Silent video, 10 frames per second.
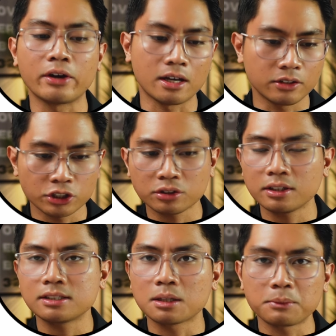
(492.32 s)
Okay,
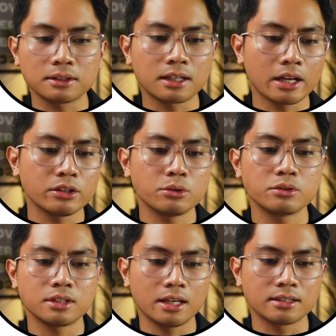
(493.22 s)
additionally, something that I
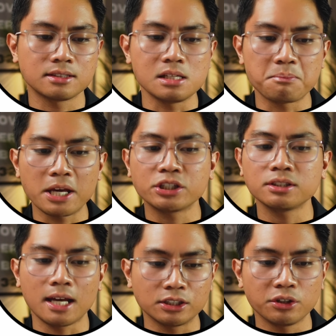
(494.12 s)
use is the
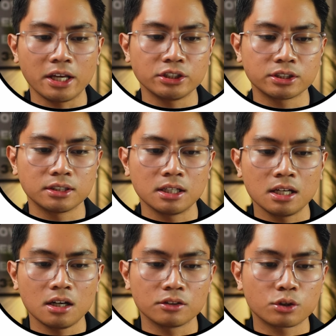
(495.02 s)
patient education
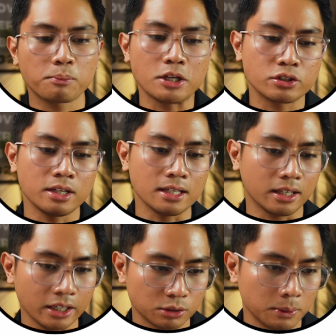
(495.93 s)
under patient
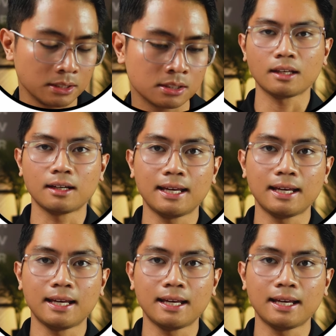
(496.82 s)
engagement.